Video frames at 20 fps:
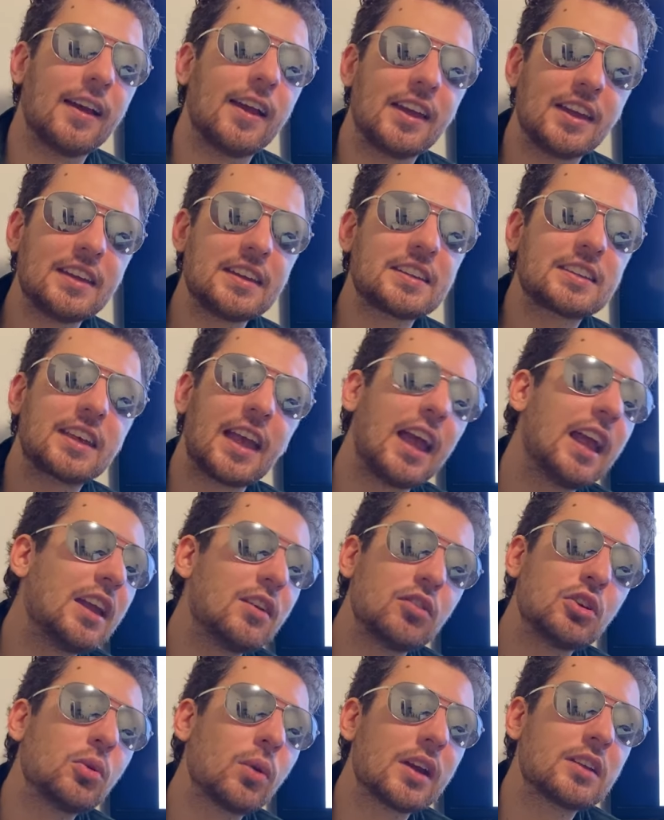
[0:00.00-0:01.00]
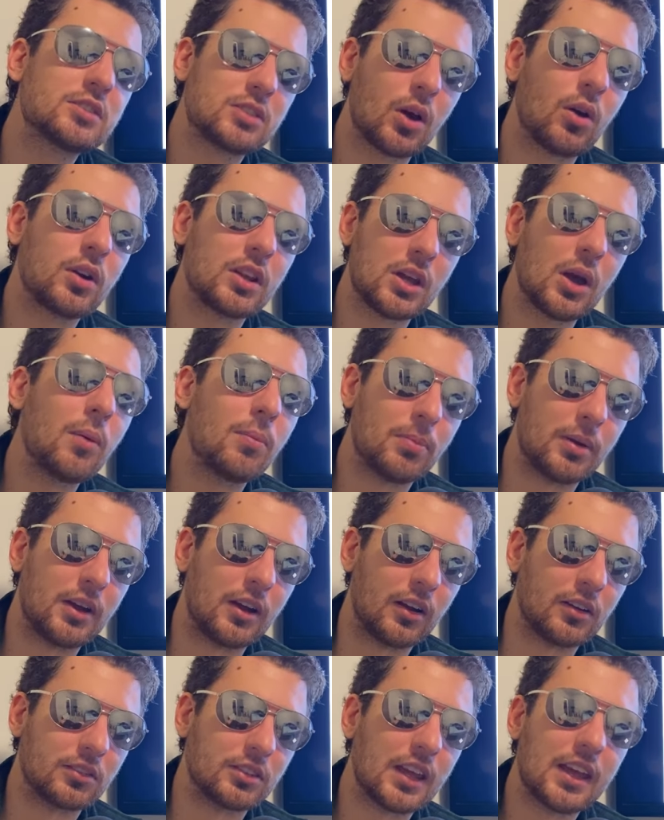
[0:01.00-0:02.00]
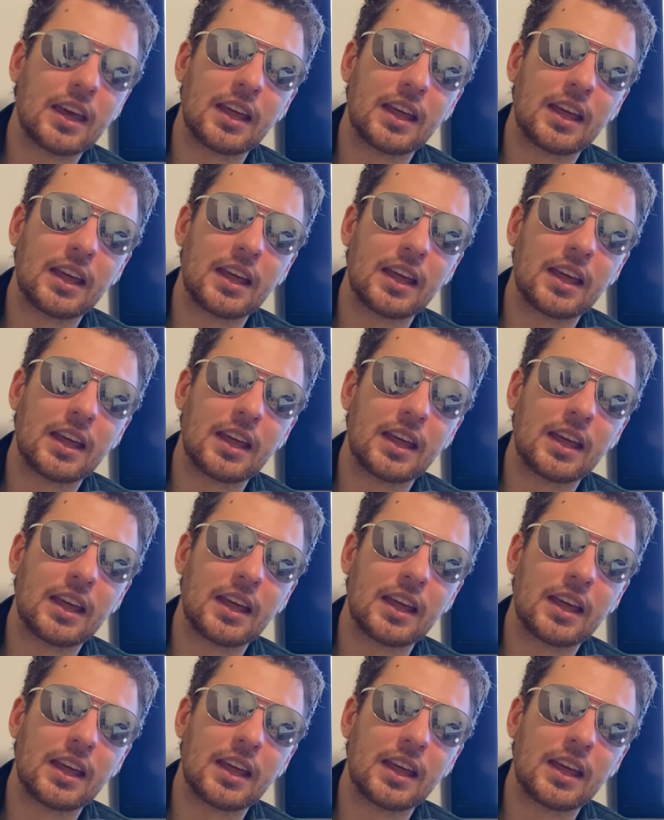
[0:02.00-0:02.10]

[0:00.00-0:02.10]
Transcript: He gave you Antonio Pierce.